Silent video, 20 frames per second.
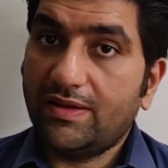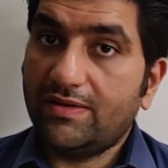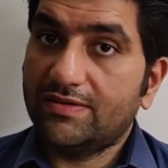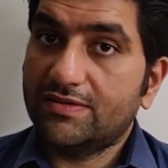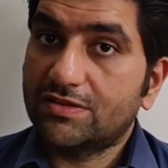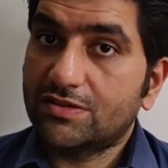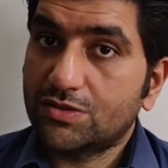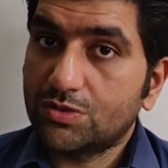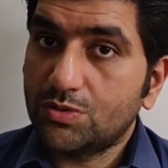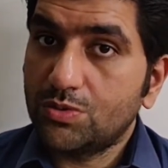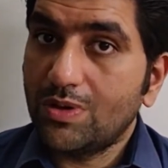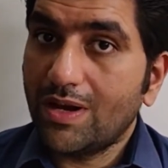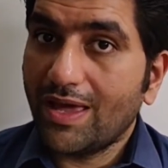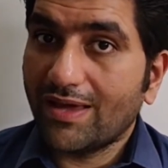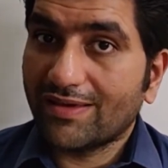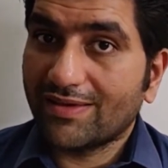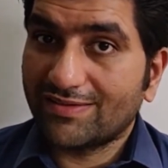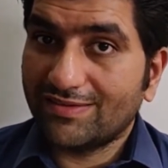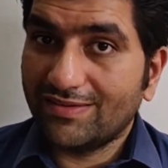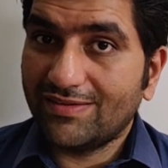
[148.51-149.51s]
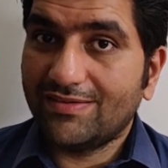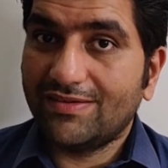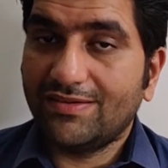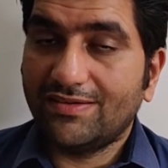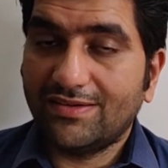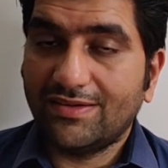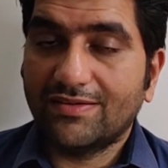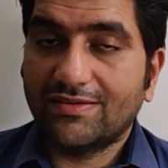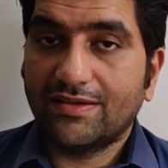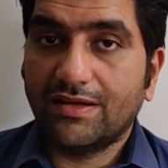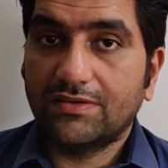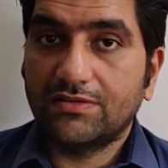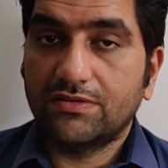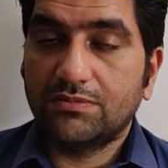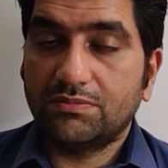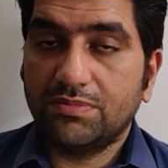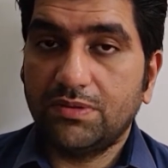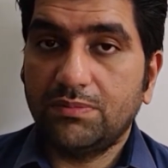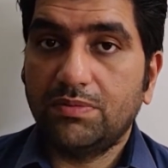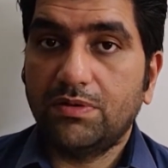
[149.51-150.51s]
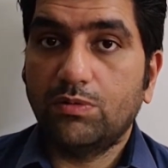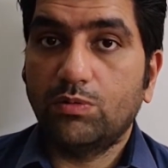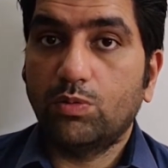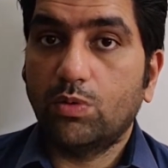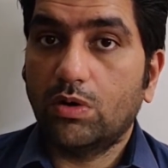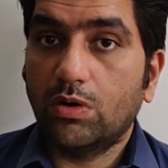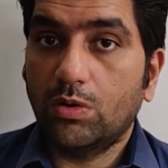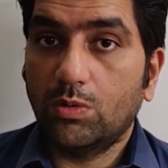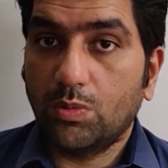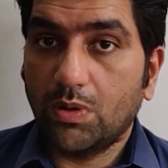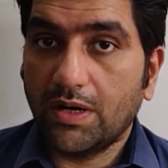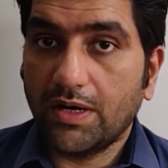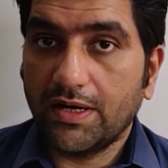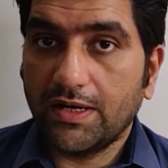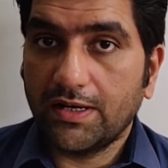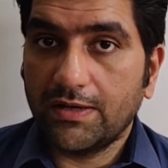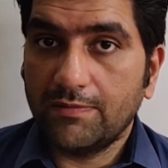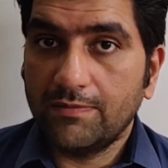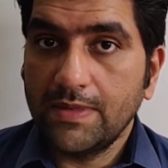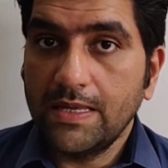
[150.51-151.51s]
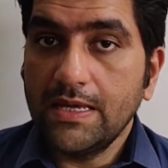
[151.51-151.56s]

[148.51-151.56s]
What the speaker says: That's 266,000 people worldwide.